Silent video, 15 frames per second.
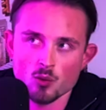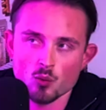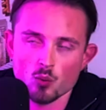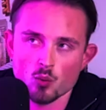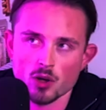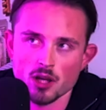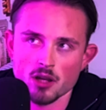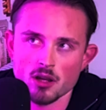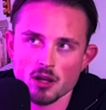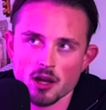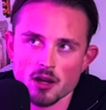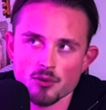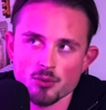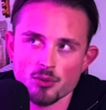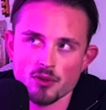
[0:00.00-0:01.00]
we
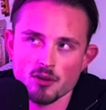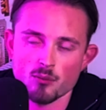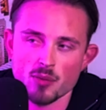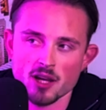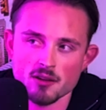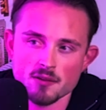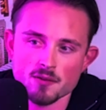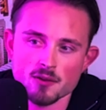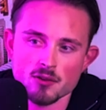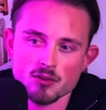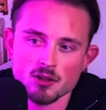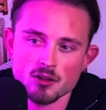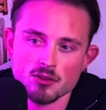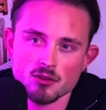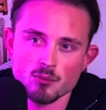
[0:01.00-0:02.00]
had the benefit
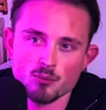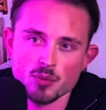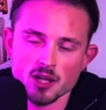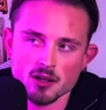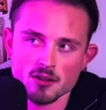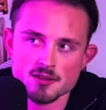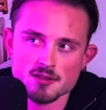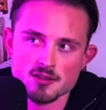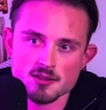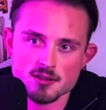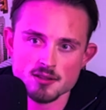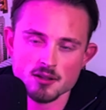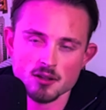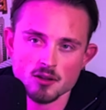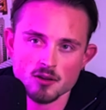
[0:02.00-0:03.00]
that the bigger
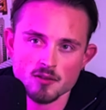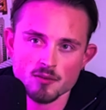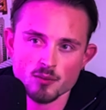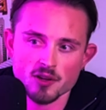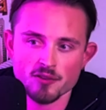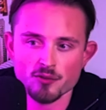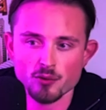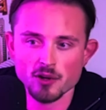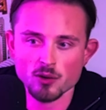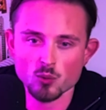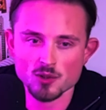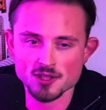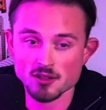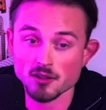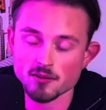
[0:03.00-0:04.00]
sister of my friend
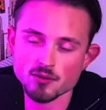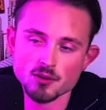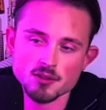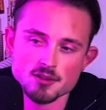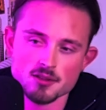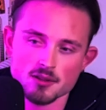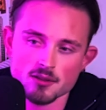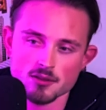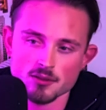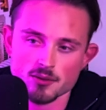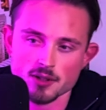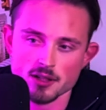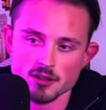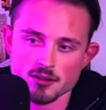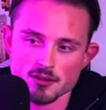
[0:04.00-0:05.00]
was an influencer,
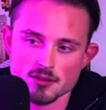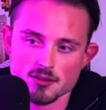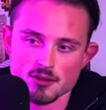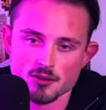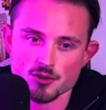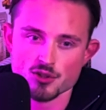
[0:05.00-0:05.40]
right? So